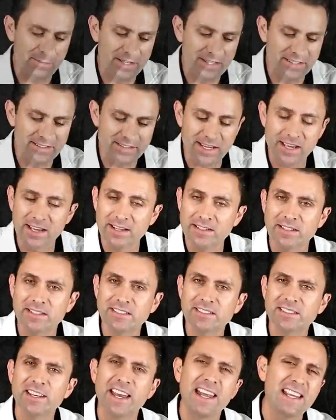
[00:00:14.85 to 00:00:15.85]
Abbott, and
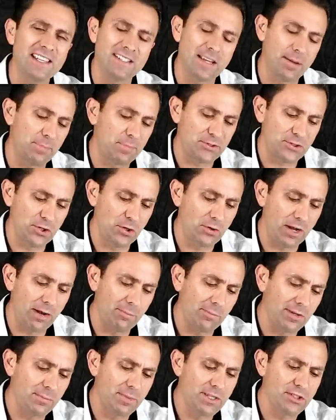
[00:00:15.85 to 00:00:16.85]
in today's episode,
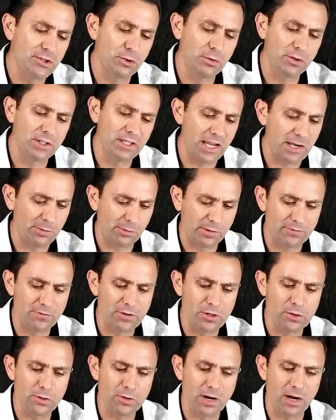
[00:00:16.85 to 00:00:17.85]
I'm going to be doing a
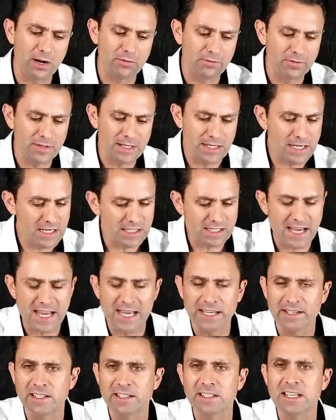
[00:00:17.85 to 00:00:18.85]
review of the
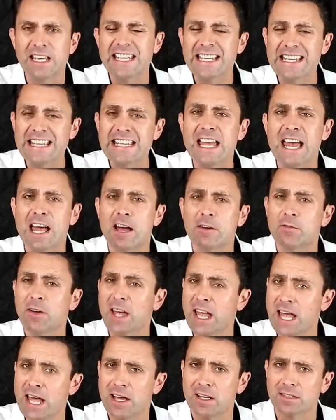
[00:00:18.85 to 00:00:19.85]
Canon
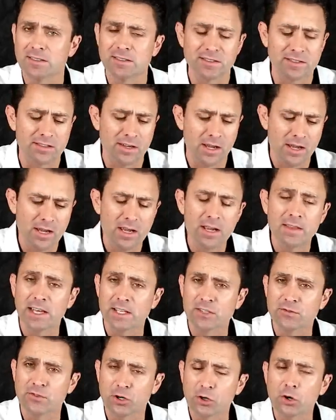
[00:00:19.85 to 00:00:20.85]
EFS,
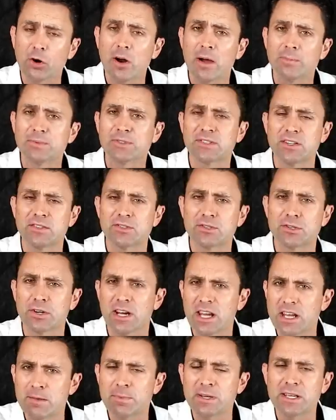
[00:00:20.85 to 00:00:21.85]
that's for crop sensor
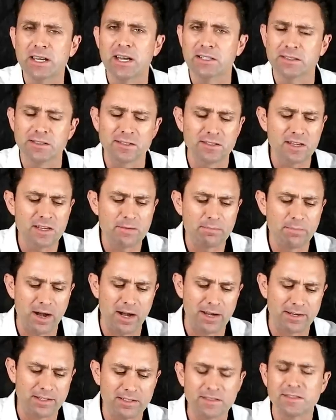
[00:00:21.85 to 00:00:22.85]
APS-C
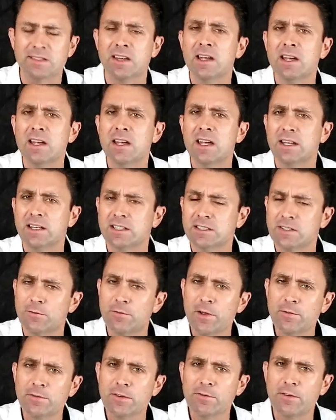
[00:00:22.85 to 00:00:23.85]
bodies, and it's a
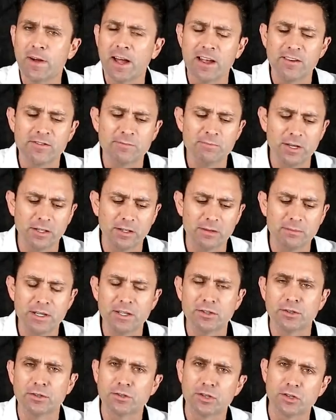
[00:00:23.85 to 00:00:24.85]
55
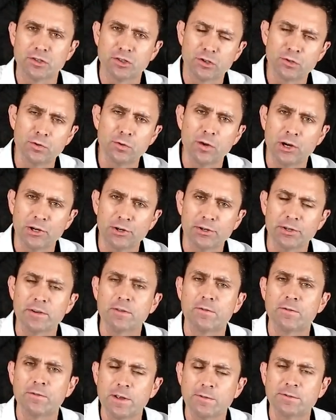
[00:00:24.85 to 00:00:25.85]
millimeter to
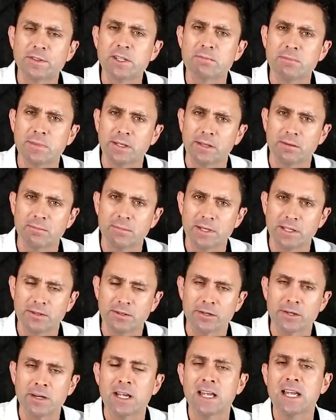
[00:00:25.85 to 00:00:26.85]
250
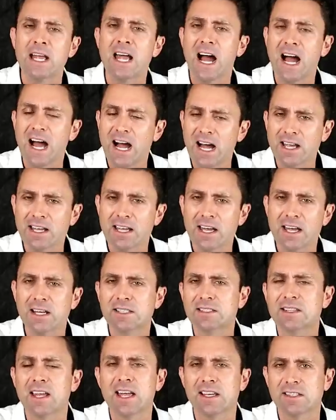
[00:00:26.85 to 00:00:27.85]
millimeter
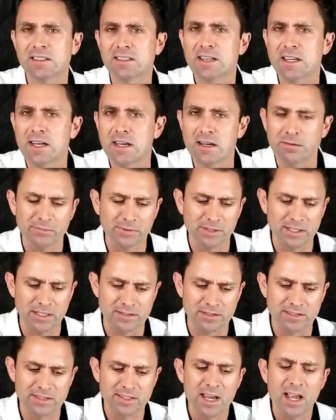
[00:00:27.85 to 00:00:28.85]
IS STM
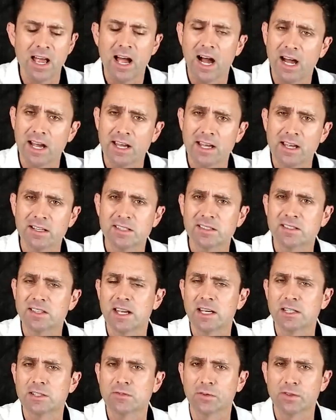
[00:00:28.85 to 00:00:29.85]
lens. IS
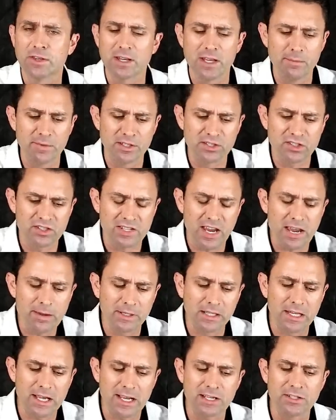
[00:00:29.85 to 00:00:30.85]
stands for the image
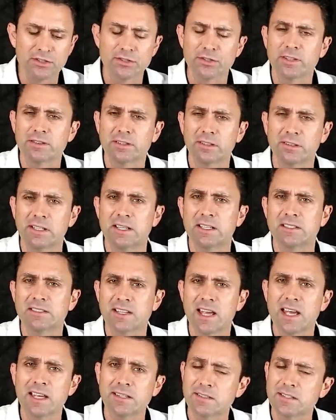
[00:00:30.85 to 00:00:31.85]
stabilizer in the
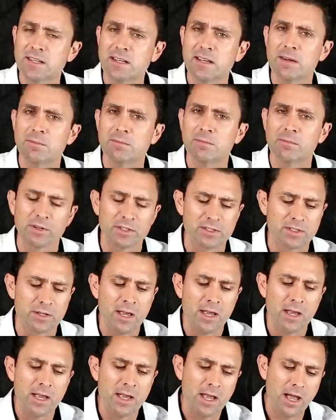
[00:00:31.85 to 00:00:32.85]
lens. STM
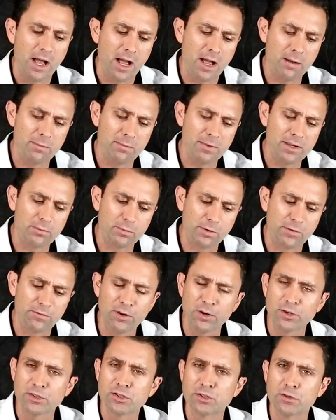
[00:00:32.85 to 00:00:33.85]
um,
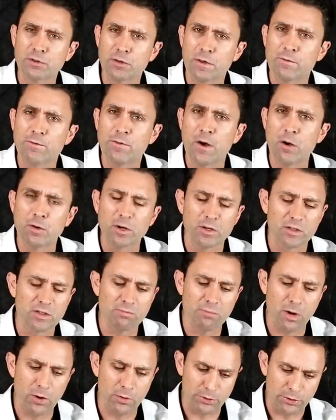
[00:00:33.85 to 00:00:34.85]
refers to the
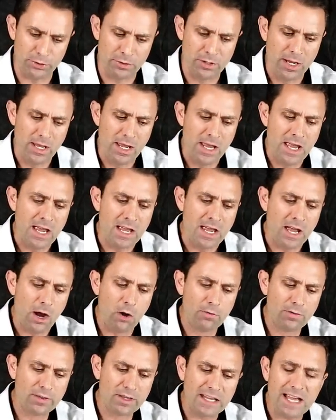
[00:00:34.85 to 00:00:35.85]
focus motor.
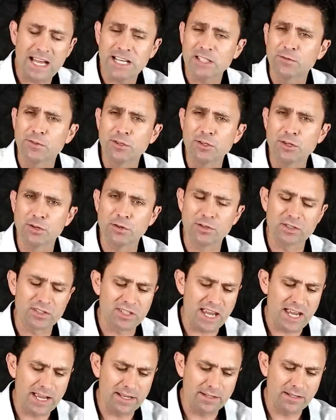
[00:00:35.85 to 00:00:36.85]
Over the last few years,
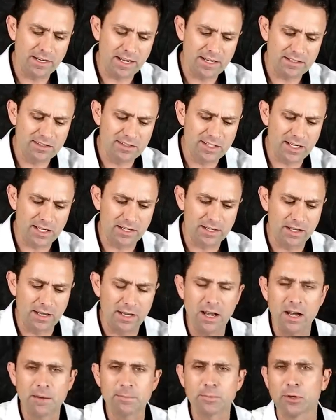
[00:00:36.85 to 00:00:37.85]
Canon has done
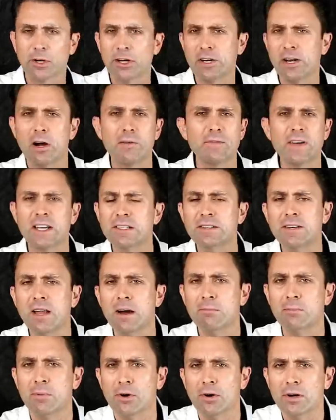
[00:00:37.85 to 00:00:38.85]
an upgrade of a
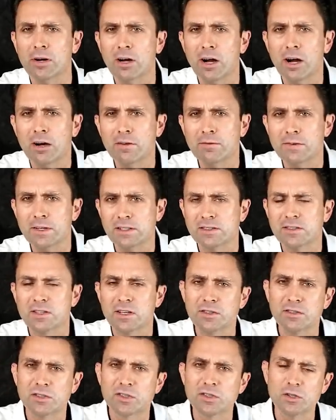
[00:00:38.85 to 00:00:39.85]
number of its
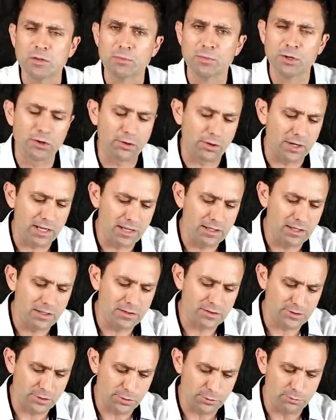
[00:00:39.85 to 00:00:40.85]
consumer grade
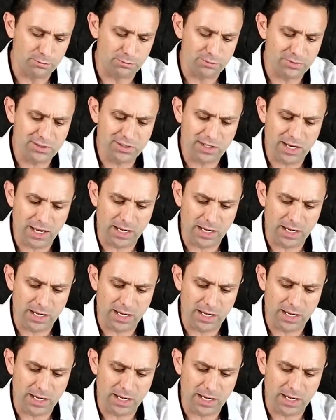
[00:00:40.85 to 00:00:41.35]
zooms.